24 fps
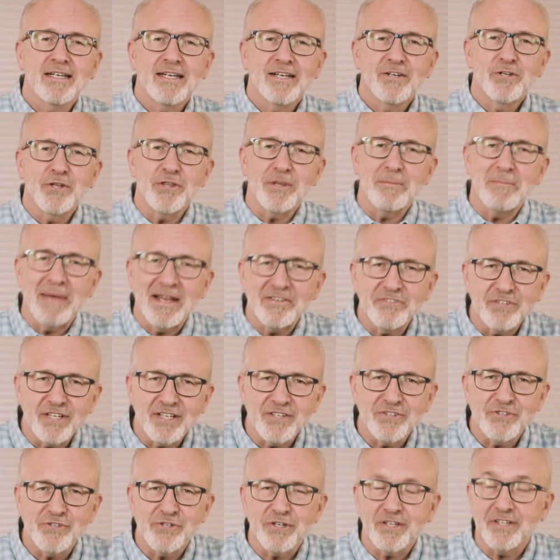to the
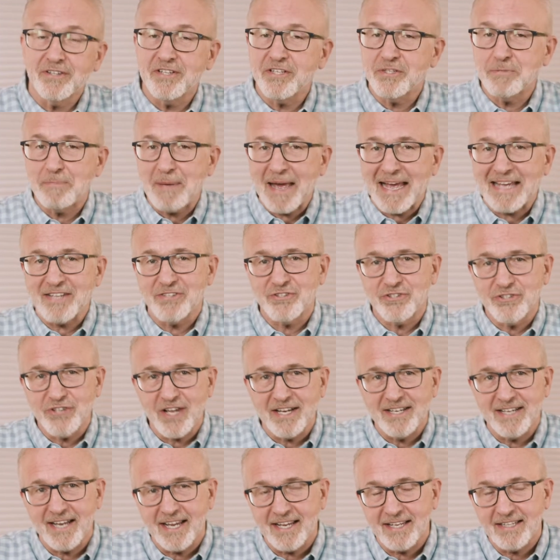message this past
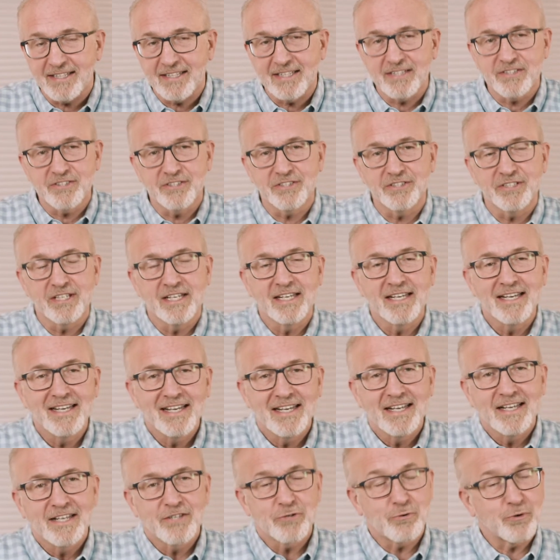Sunday. It's
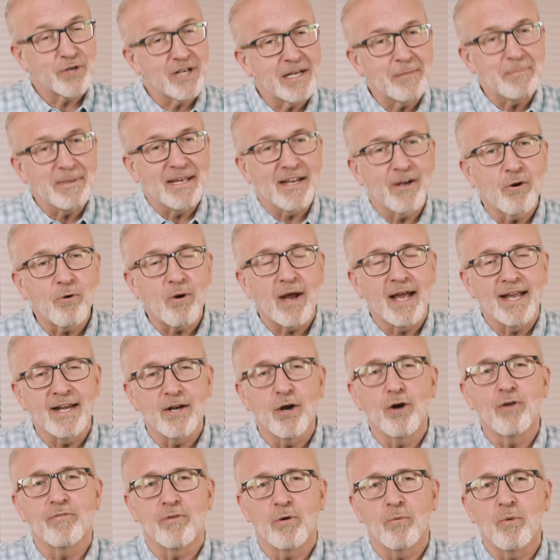really been quite
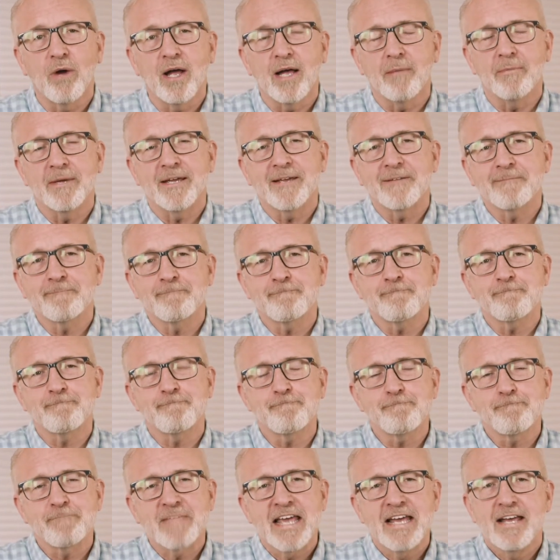overwhelming.
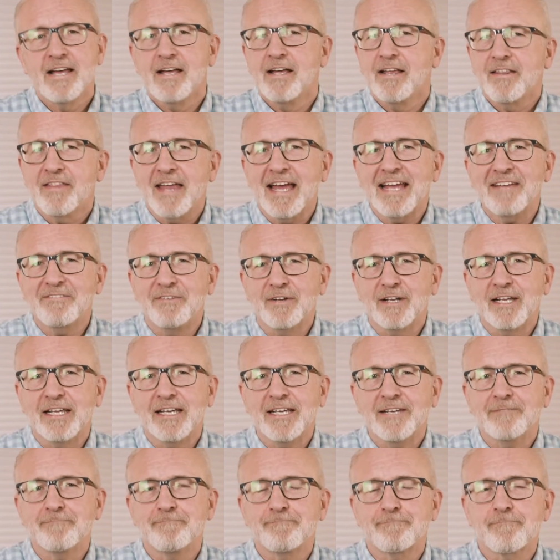
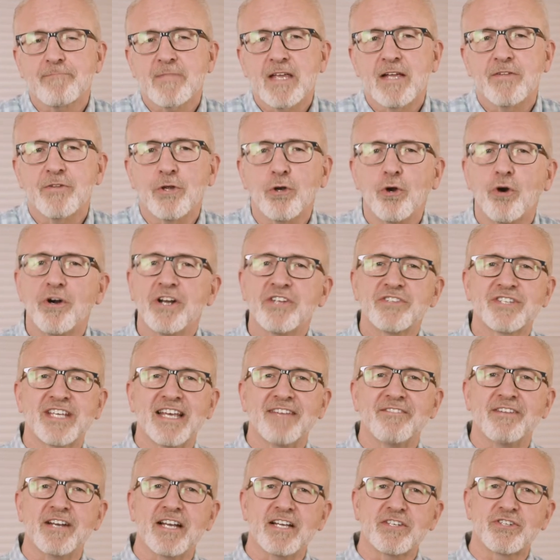Thankfully, the Lord has
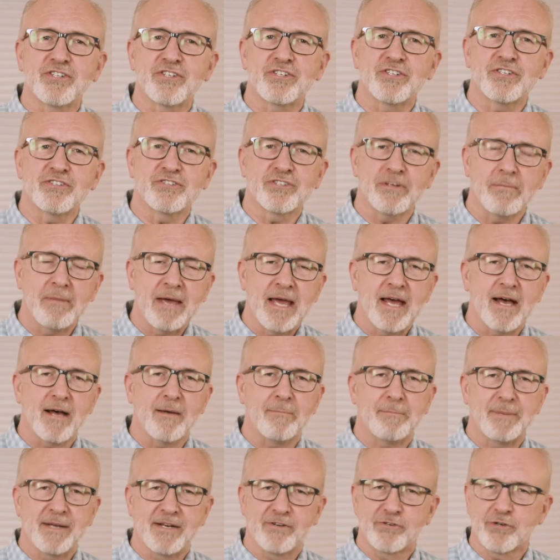given us some
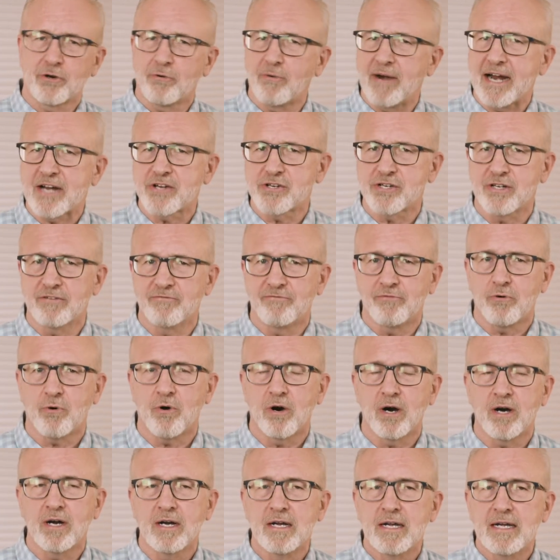help and direction
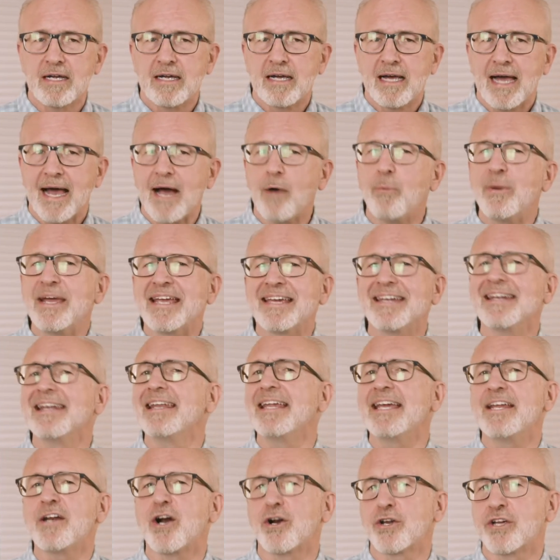for how we can
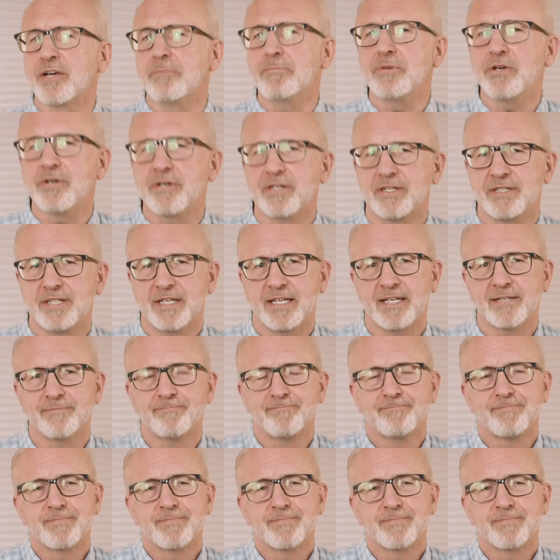lead our community